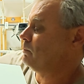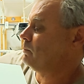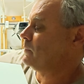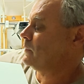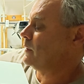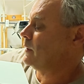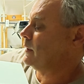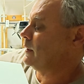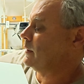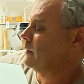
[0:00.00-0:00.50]

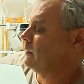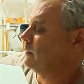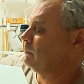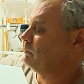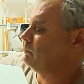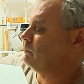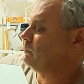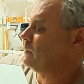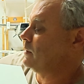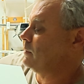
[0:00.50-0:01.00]

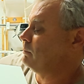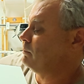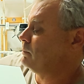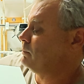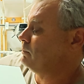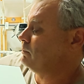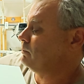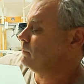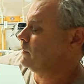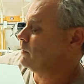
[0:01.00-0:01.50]

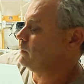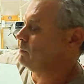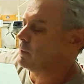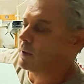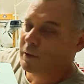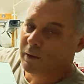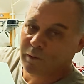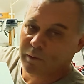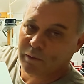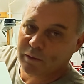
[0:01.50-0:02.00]
they're a
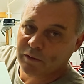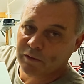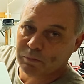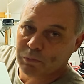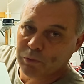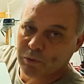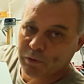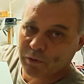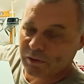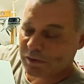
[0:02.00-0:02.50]
better and
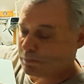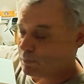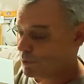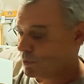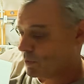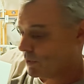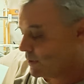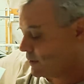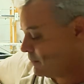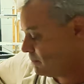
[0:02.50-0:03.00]
smoother
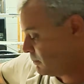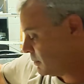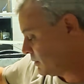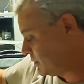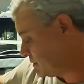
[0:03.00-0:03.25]
gimbal.